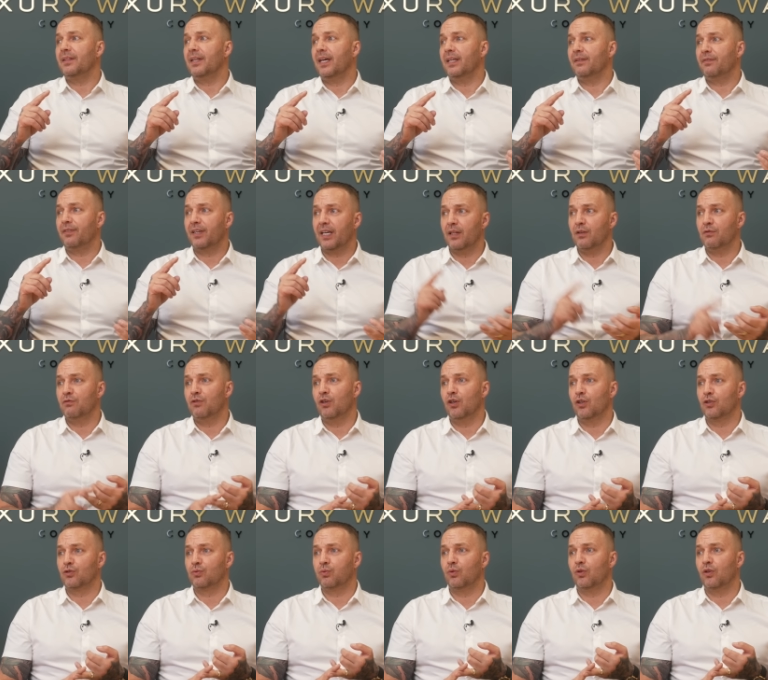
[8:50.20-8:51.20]
then if you get the
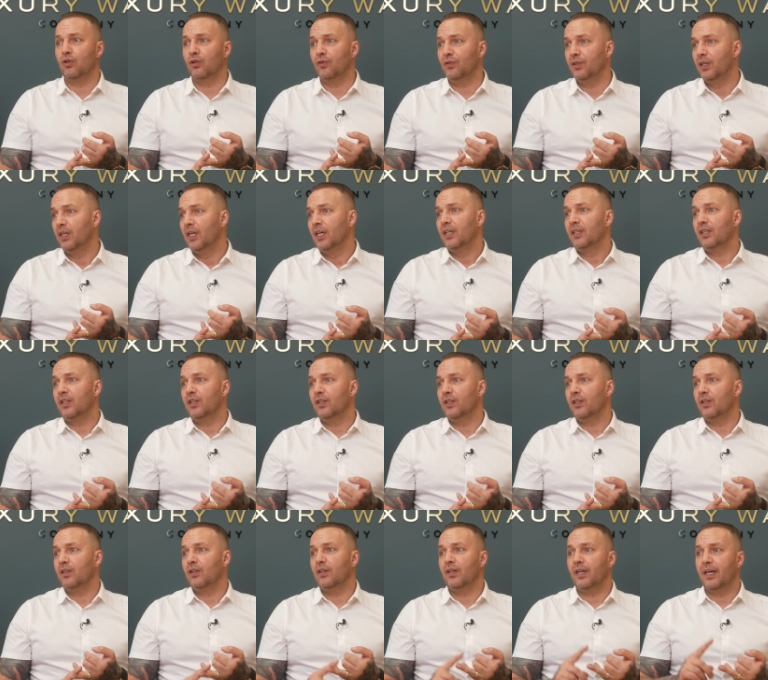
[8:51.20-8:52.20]
rose one, you
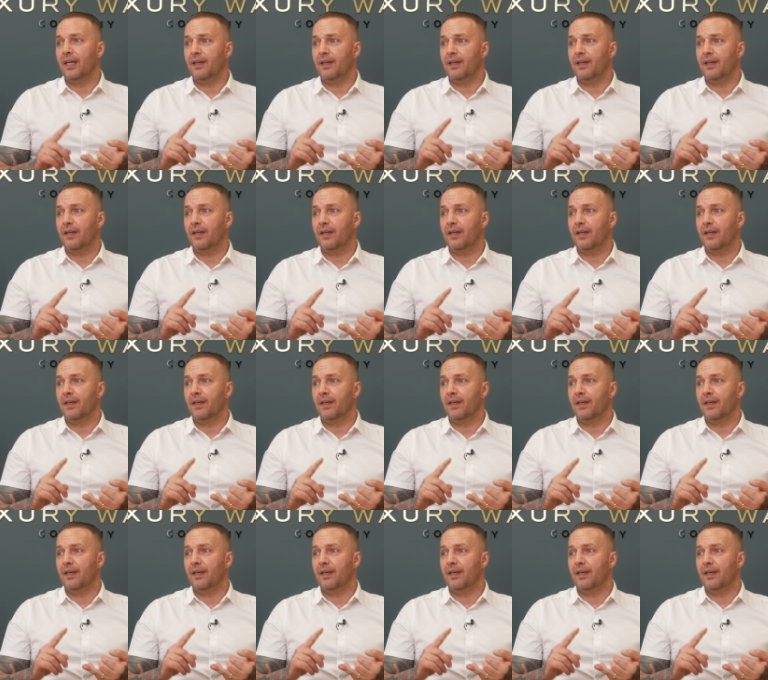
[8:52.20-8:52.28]
know,